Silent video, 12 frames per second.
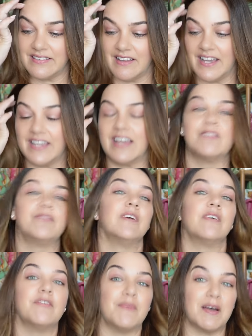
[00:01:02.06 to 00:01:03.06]
like a
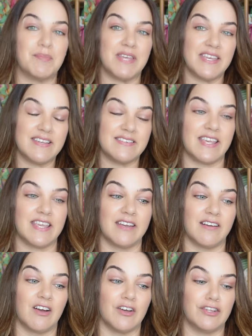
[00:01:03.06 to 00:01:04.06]
few of my peers
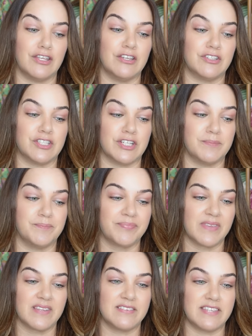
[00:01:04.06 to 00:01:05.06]
here on YouTube,
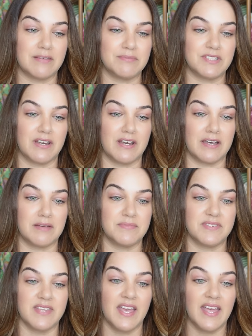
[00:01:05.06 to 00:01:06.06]

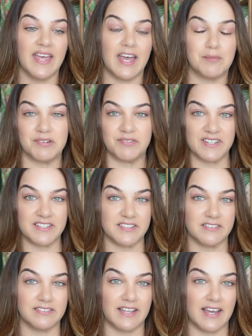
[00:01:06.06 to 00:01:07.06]
sometimes our
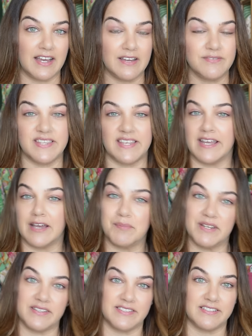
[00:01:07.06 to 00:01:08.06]
professional lives and our
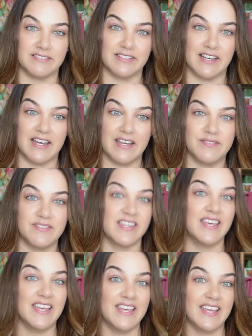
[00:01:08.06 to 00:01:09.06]
personal lives
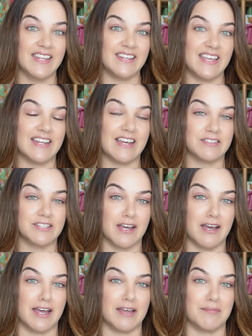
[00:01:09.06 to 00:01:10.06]
need our
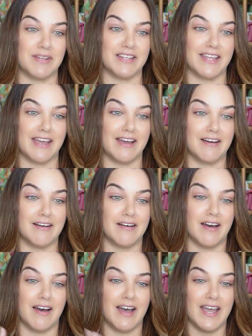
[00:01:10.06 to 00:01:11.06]
time.
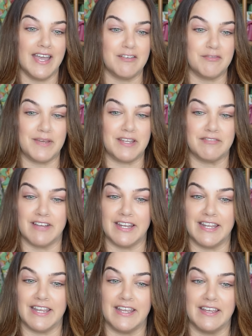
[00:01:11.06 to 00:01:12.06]
Now, I have been
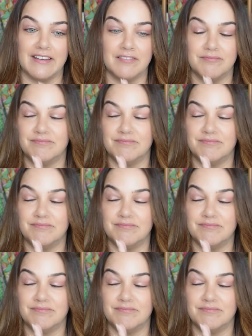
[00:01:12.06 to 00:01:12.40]
running